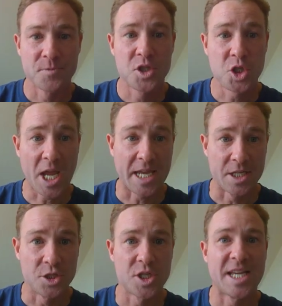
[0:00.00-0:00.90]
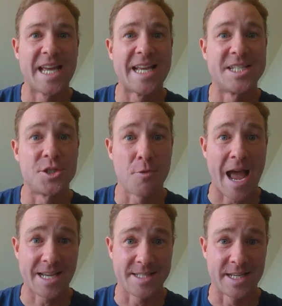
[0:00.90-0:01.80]
change is
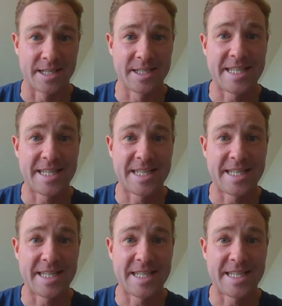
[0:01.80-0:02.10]
drastic,